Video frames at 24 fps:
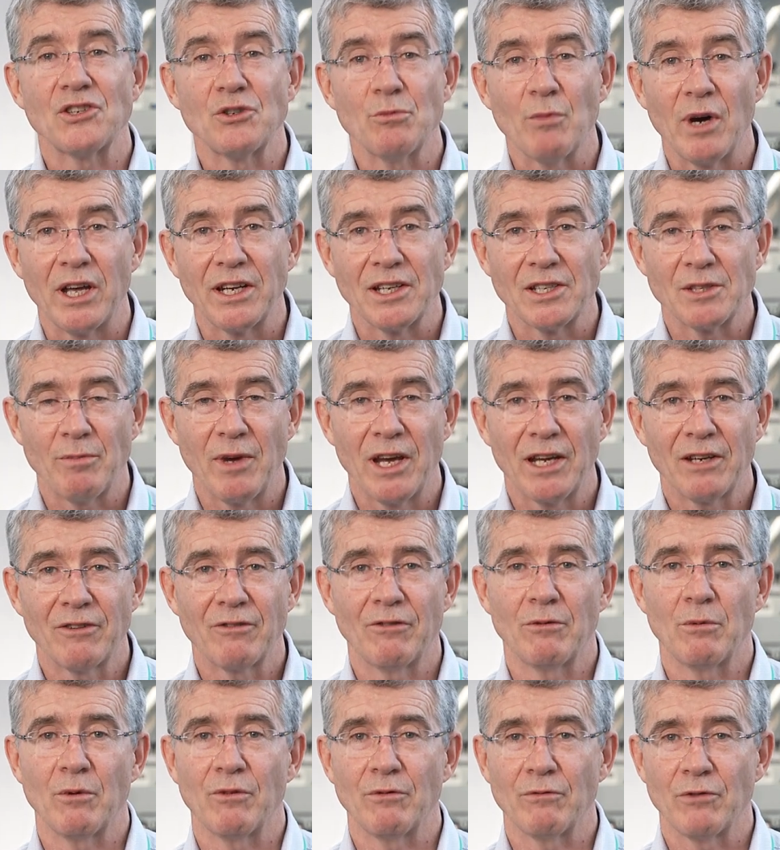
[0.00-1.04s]
you might expect
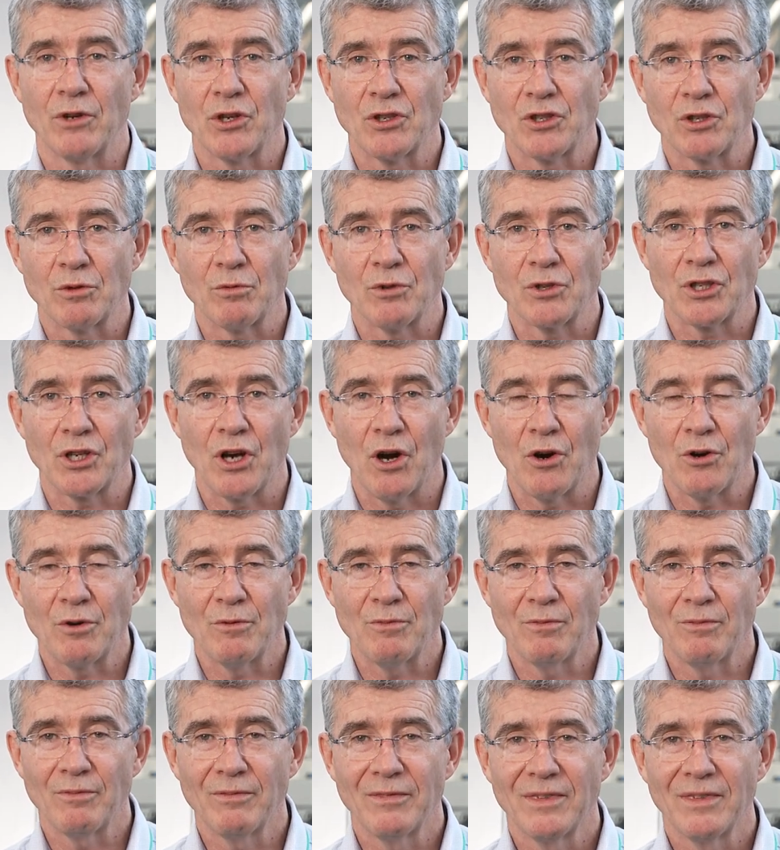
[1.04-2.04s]
from a virtual show,